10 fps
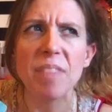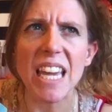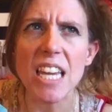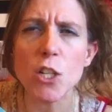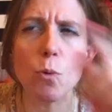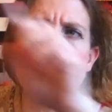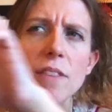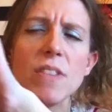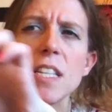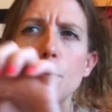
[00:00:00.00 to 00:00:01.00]
each one
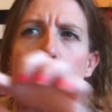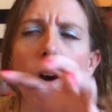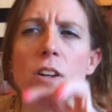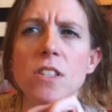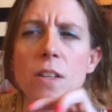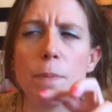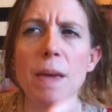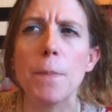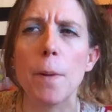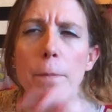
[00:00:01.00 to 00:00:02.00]
of these
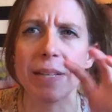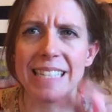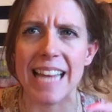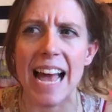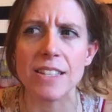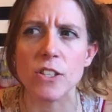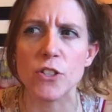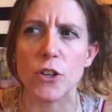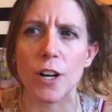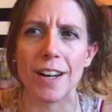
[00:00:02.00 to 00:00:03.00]
people possess a
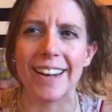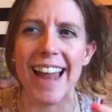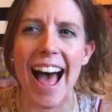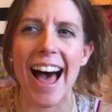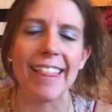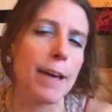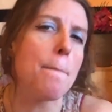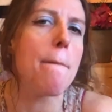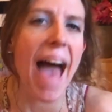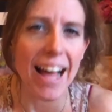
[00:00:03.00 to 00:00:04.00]
certain like
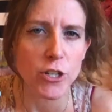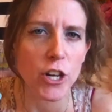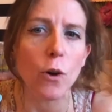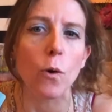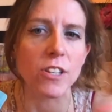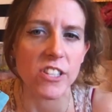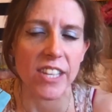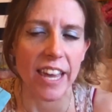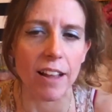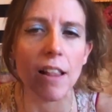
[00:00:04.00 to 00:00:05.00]
magic or
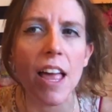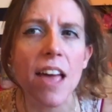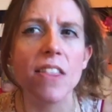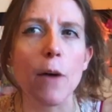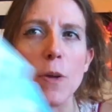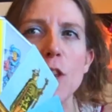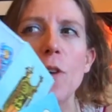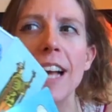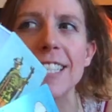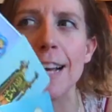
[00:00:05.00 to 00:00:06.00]
skill that when you
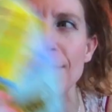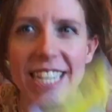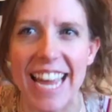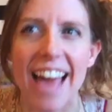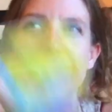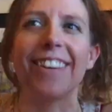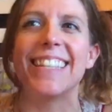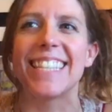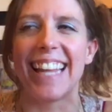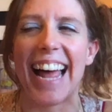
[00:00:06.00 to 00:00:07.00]
guys come together,
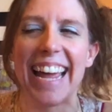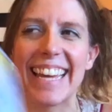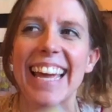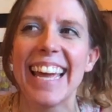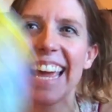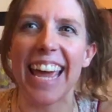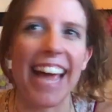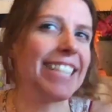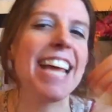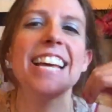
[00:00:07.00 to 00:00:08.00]
it's like,
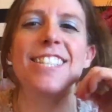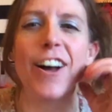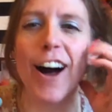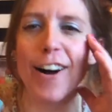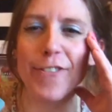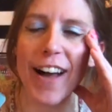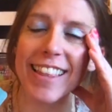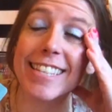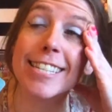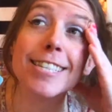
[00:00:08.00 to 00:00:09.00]
it takes off.
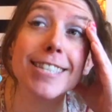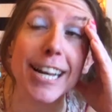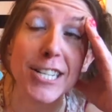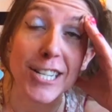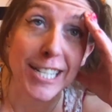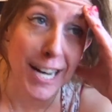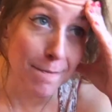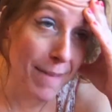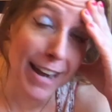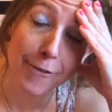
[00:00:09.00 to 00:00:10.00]
This is such a
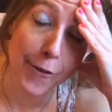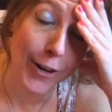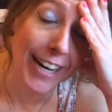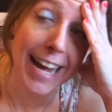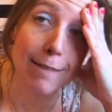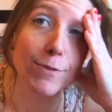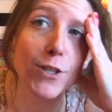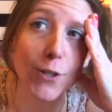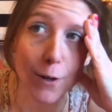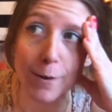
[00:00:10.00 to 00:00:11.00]
dumb metaphor, and I am
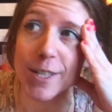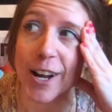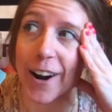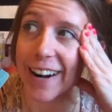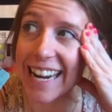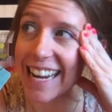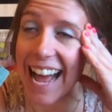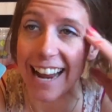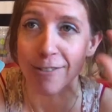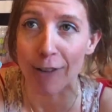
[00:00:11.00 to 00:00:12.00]
so sorry.
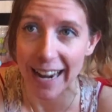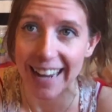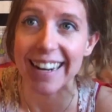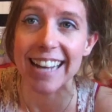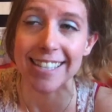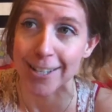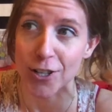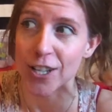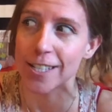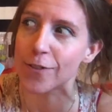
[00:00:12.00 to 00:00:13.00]
I recognize the
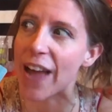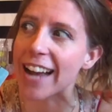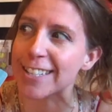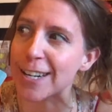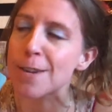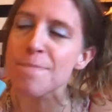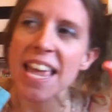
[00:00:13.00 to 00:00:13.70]
cheese factor.